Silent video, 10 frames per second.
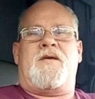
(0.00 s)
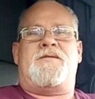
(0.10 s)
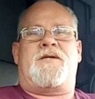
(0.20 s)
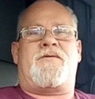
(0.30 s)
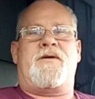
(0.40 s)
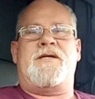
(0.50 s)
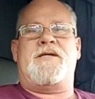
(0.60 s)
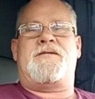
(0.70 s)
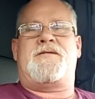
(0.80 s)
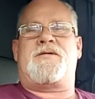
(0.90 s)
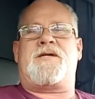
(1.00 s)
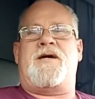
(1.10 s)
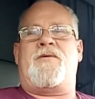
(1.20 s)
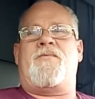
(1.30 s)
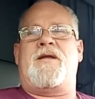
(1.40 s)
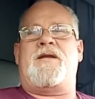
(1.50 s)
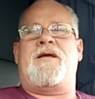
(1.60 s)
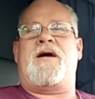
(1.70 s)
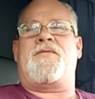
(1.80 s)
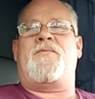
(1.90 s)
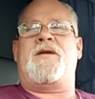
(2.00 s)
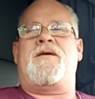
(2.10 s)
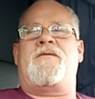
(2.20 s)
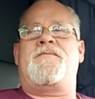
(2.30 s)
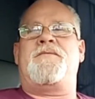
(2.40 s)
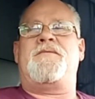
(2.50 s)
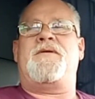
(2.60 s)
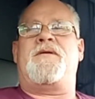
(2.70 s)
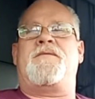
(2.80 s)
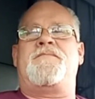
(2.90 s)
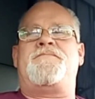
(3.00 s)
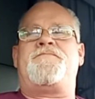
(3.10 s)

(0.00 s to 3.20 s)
decrees just kind of went out the window. You know,